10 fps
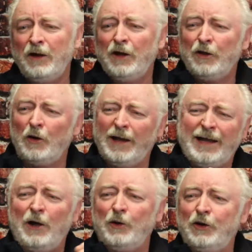They're like,
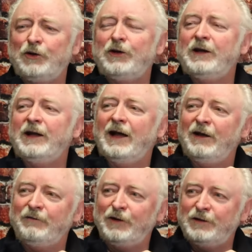how good can
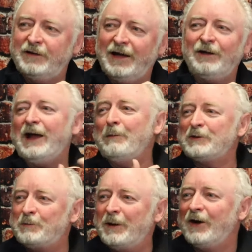IV? How
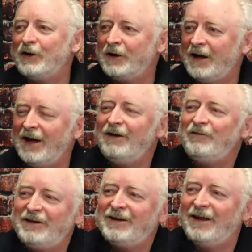much better can
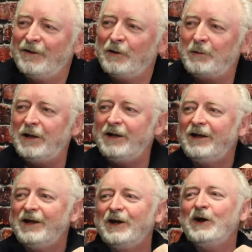IV Tylenol be
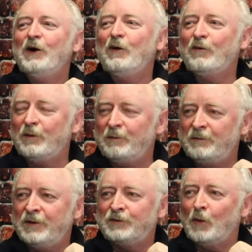over
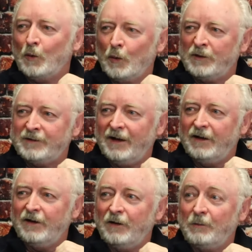just oral
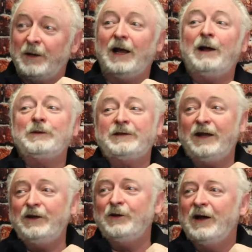Tylenol? Well, but sometimes I will
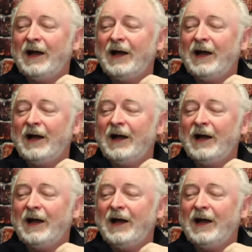tell it you, is.